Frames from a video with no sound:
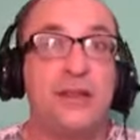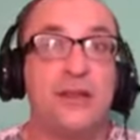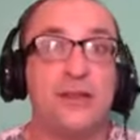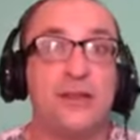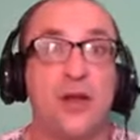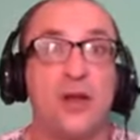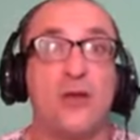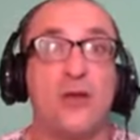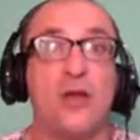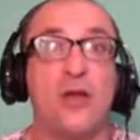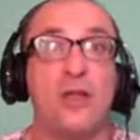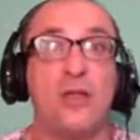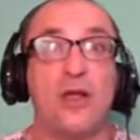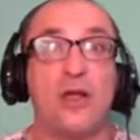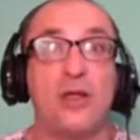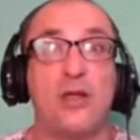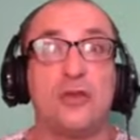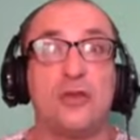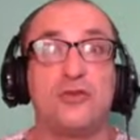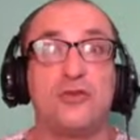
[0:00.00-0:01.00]

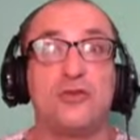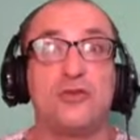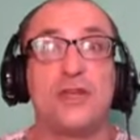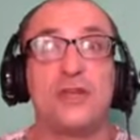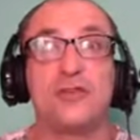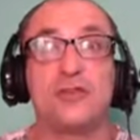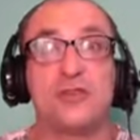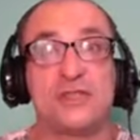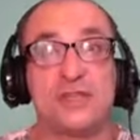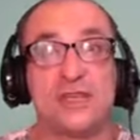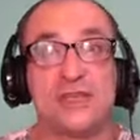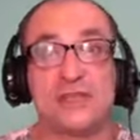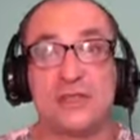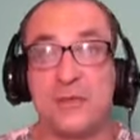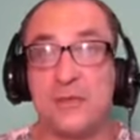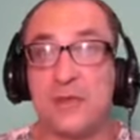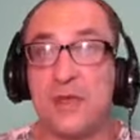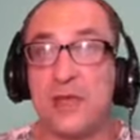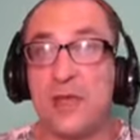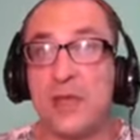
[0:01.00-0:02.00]
a judicial
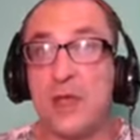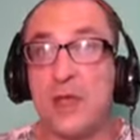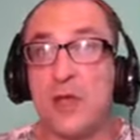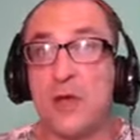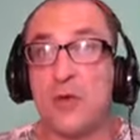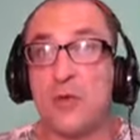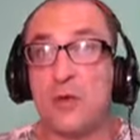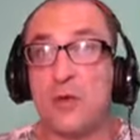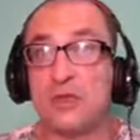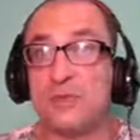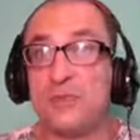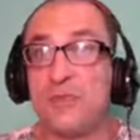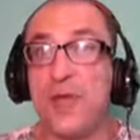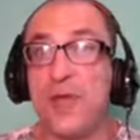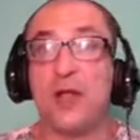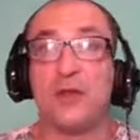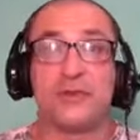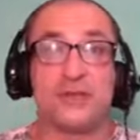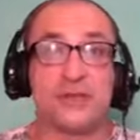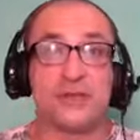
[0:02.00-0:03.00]
system was
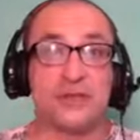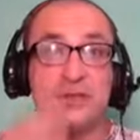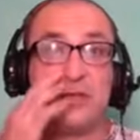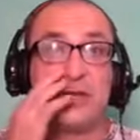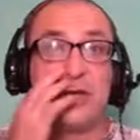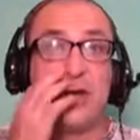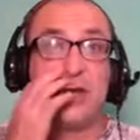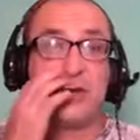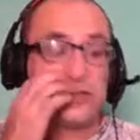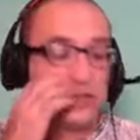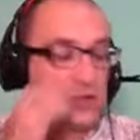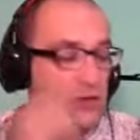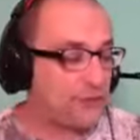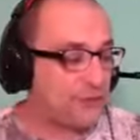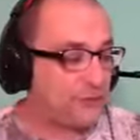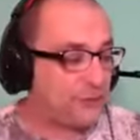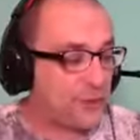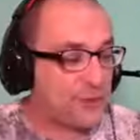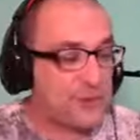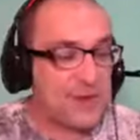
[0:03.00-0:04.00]
built,
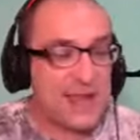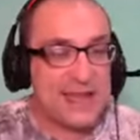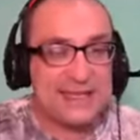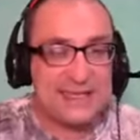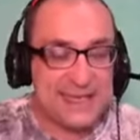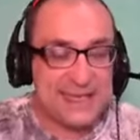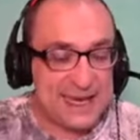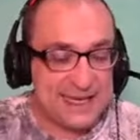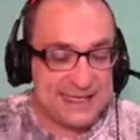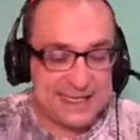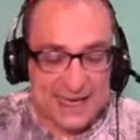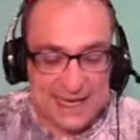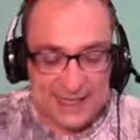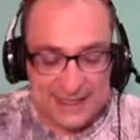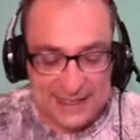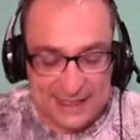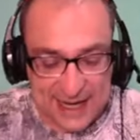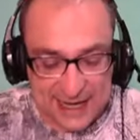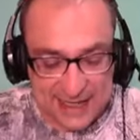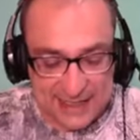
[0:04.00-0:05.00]
So from
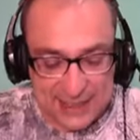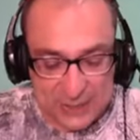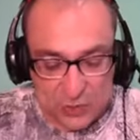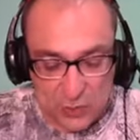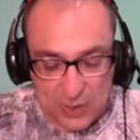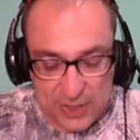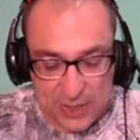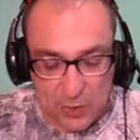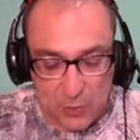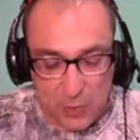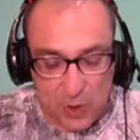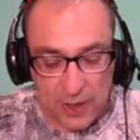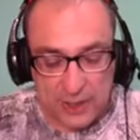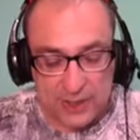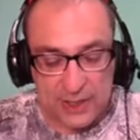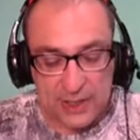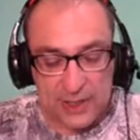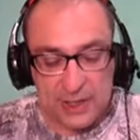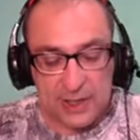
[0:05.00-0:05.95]
1918 to 1921,